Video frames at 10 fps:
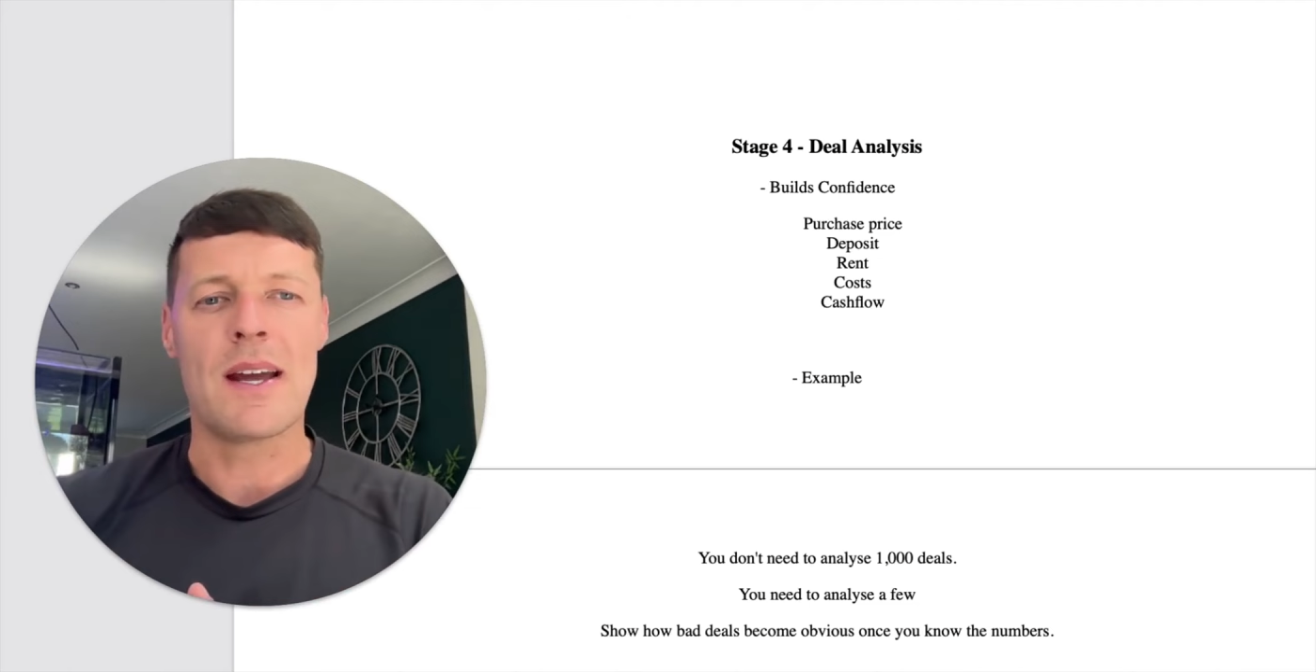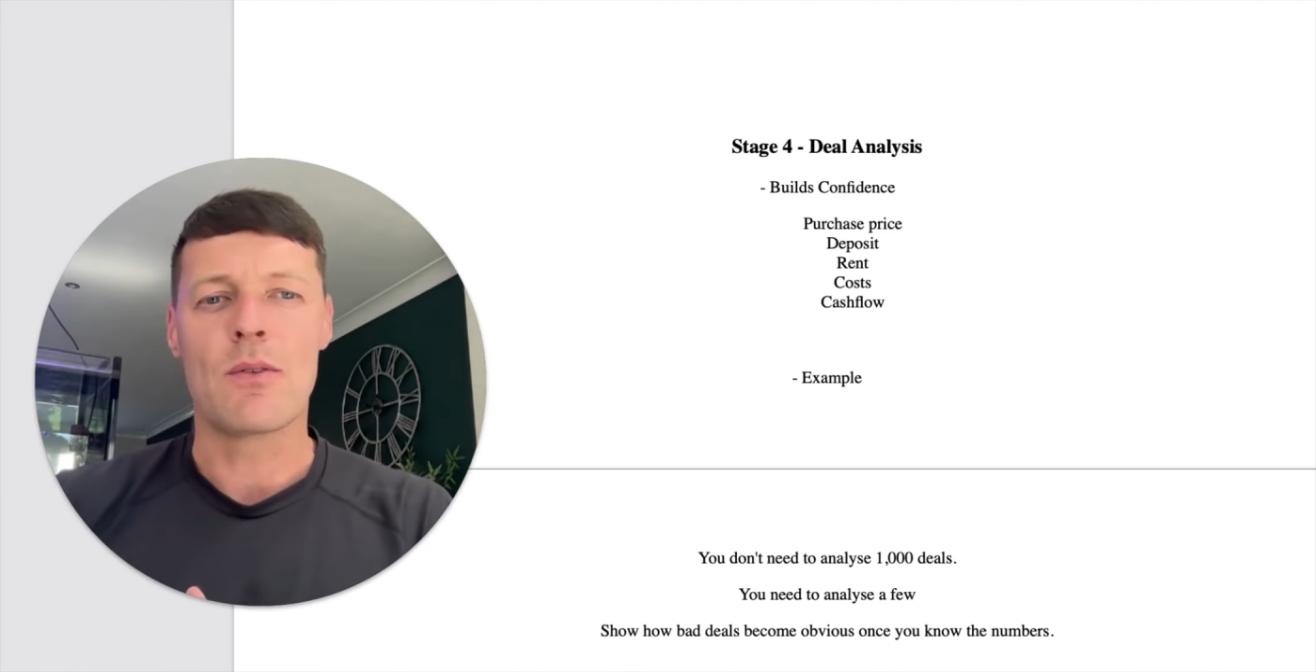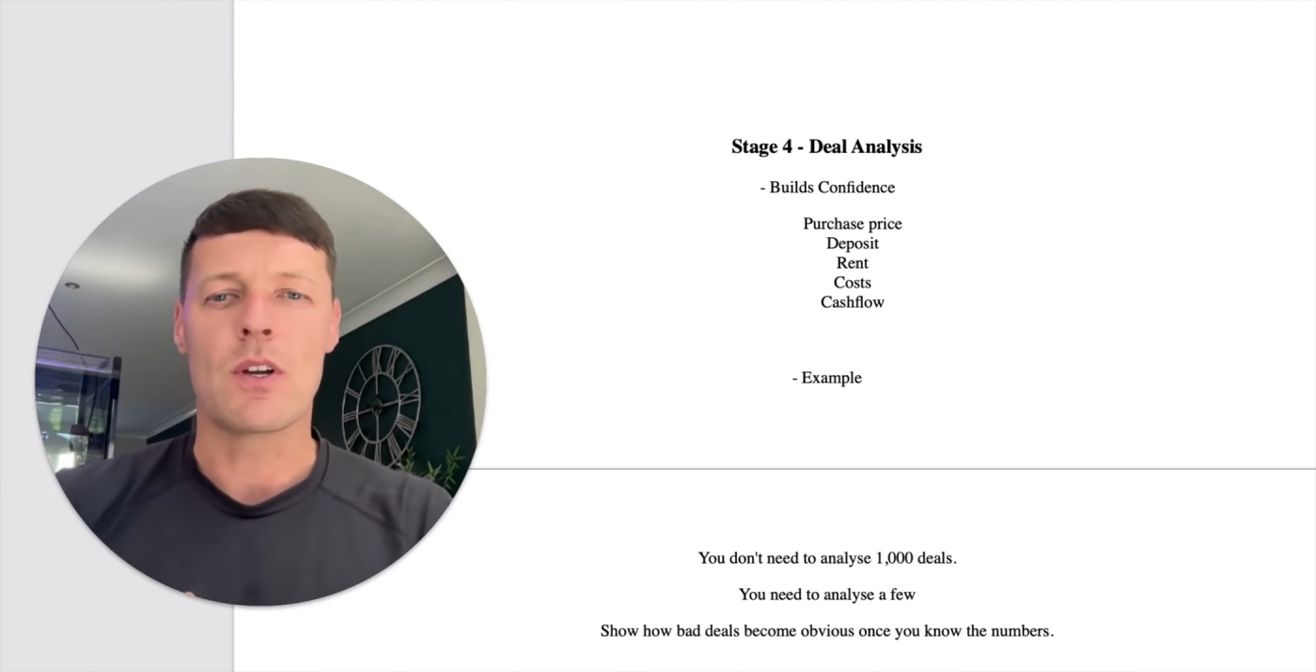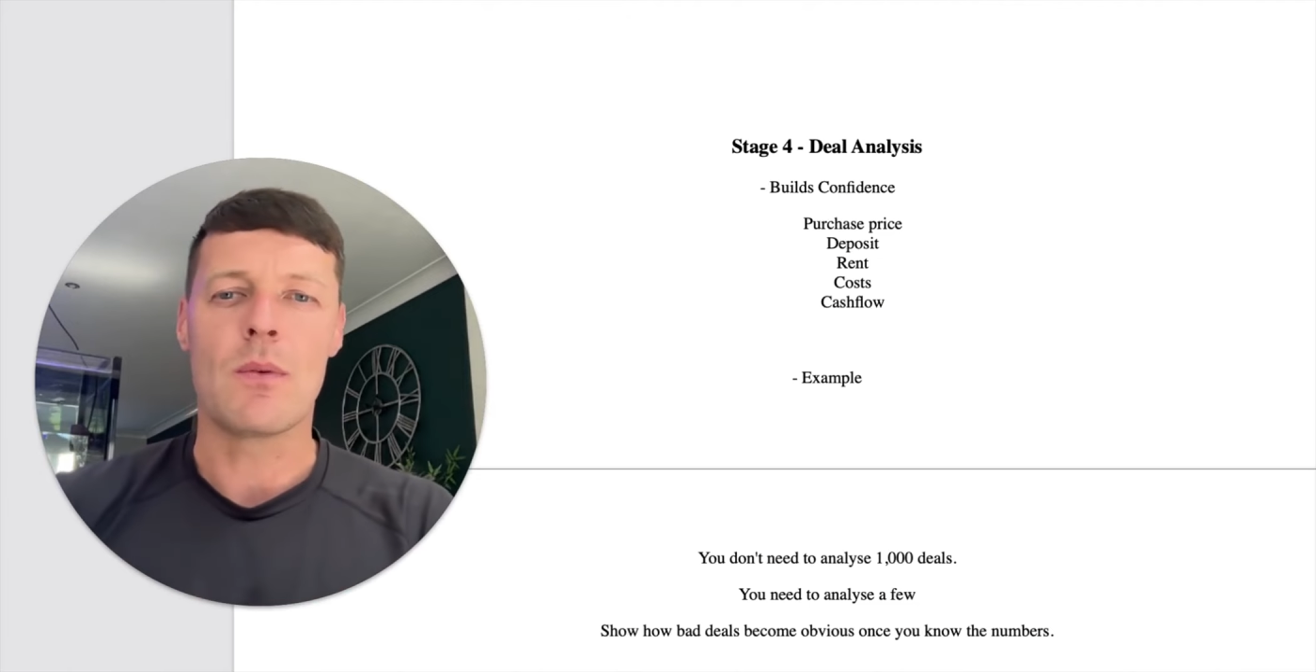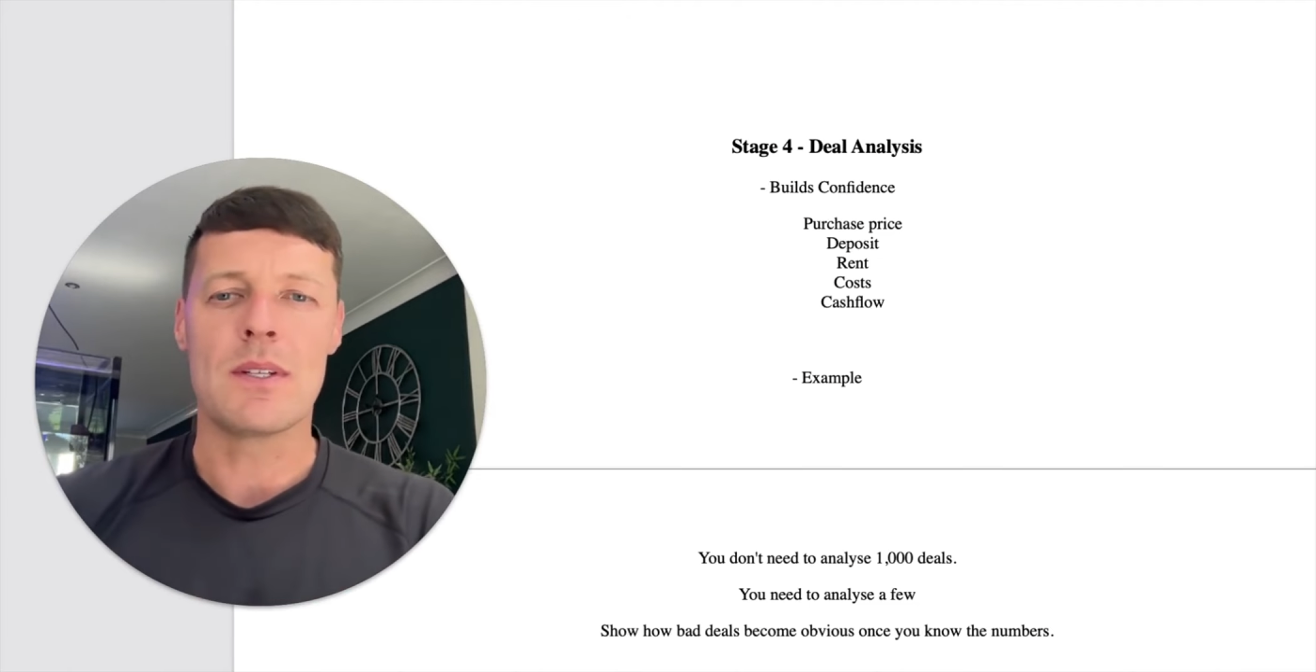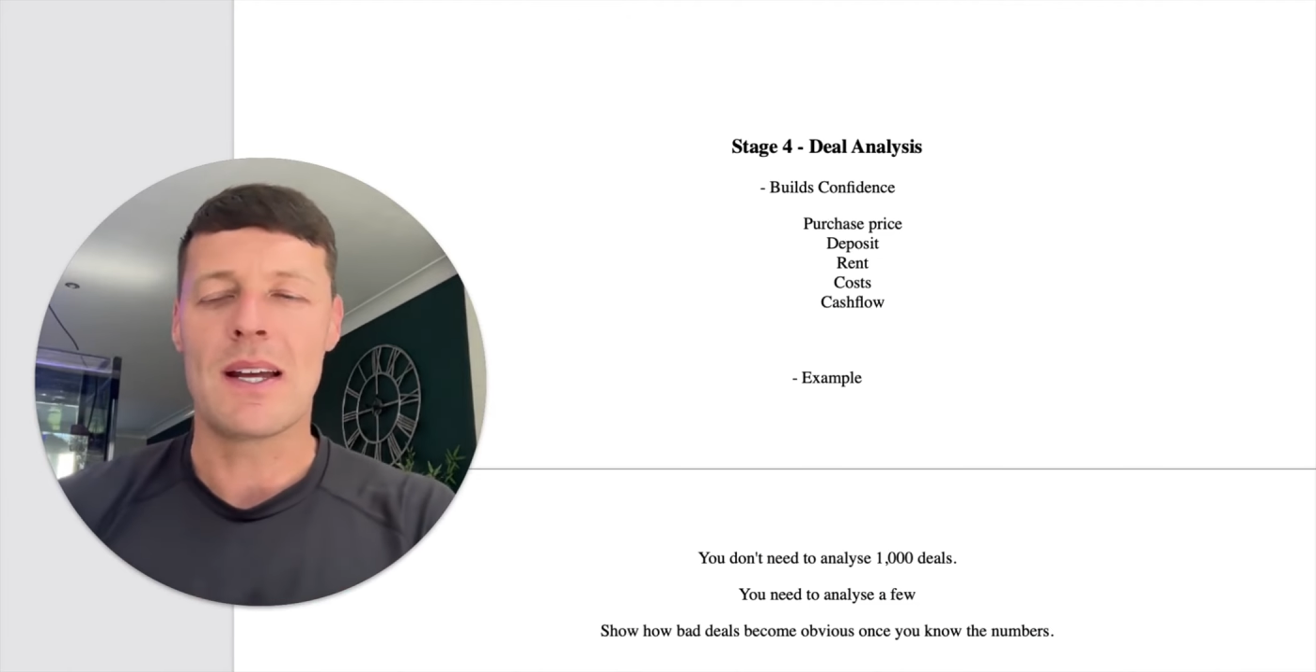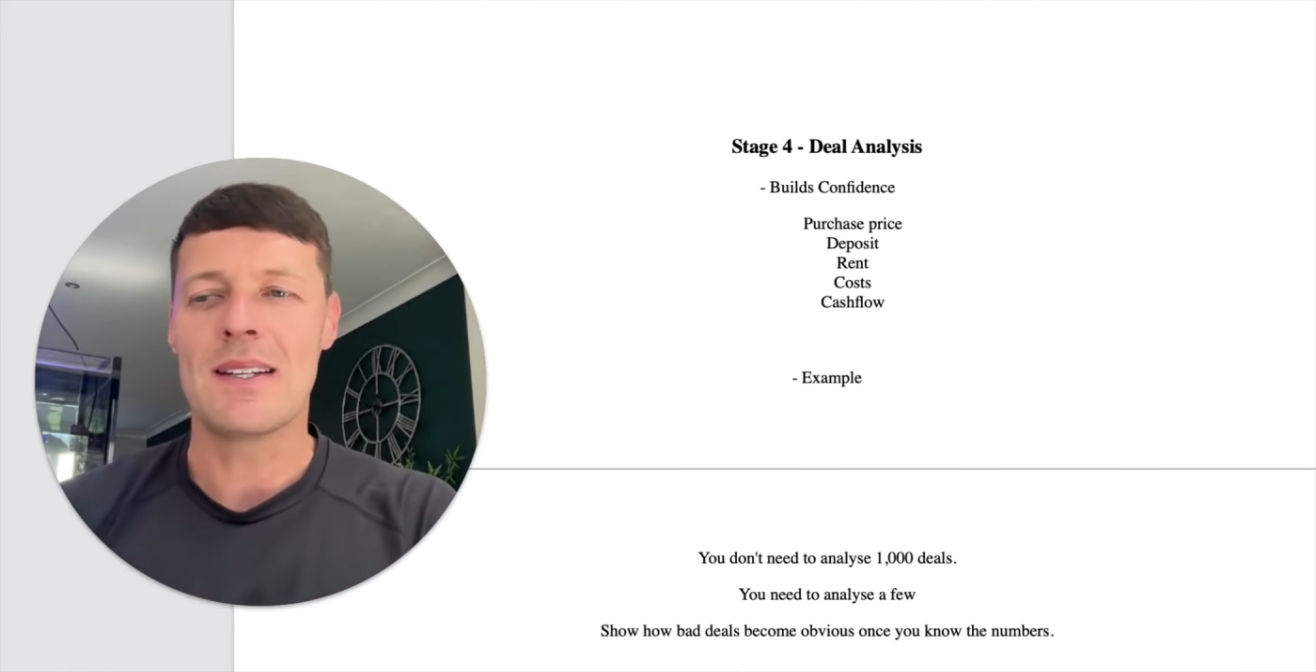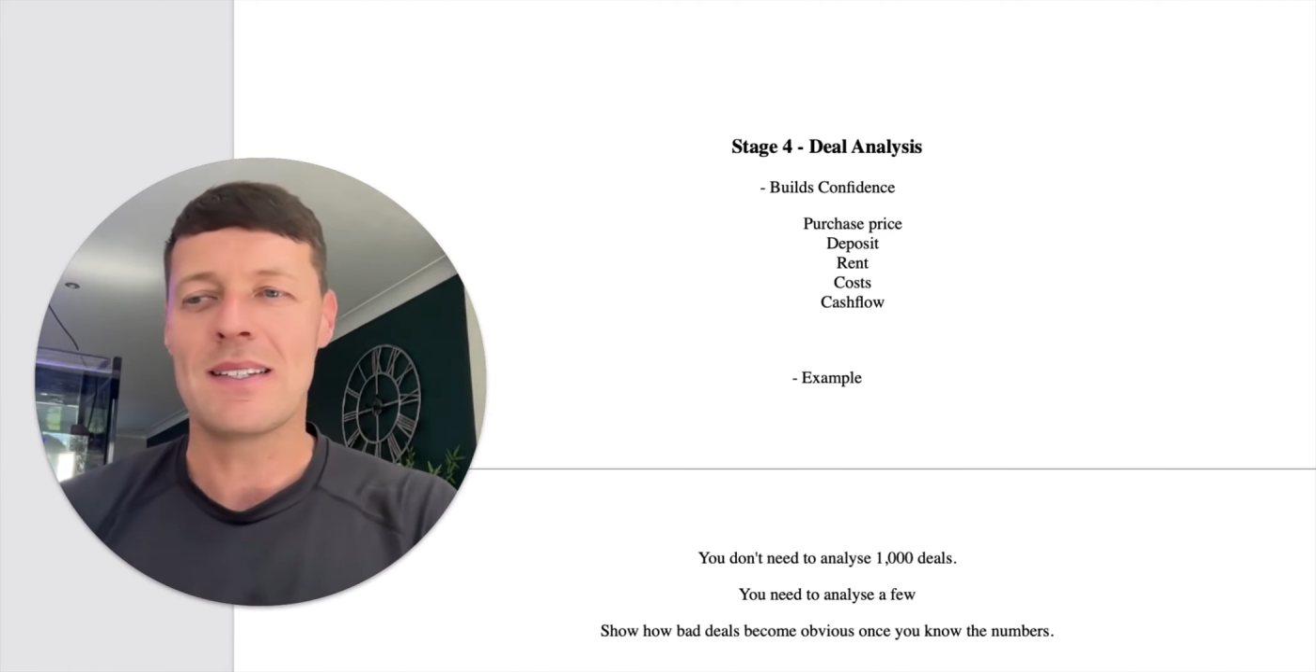outgoings added